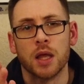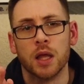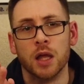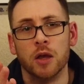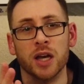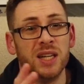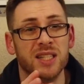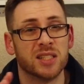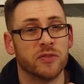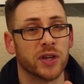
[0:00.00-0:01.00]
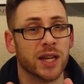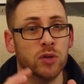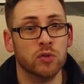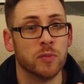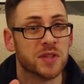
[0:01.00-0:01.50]
At least if I get it
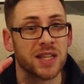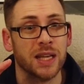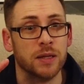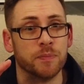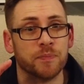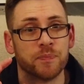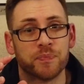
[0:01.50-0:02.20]
all from the same